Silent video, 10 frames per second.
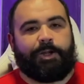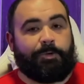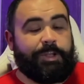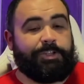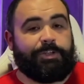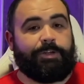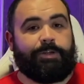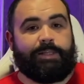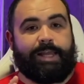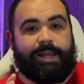
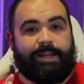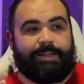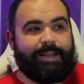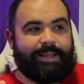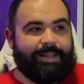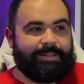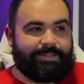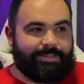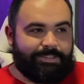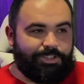creature, that
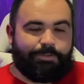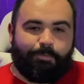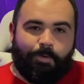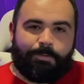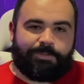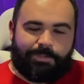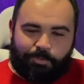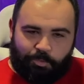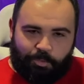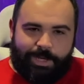and just forms
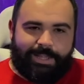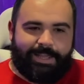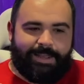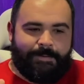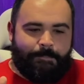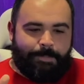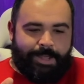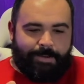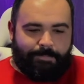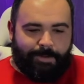this really
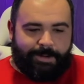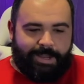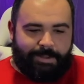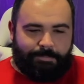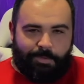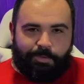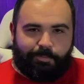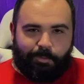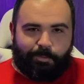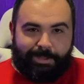budding,
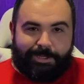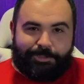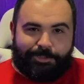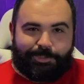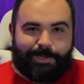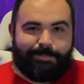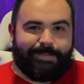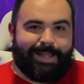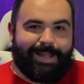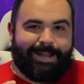beautiful relationship
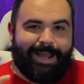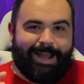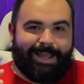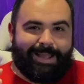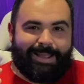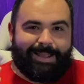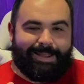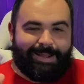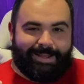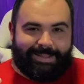that
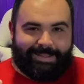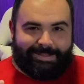I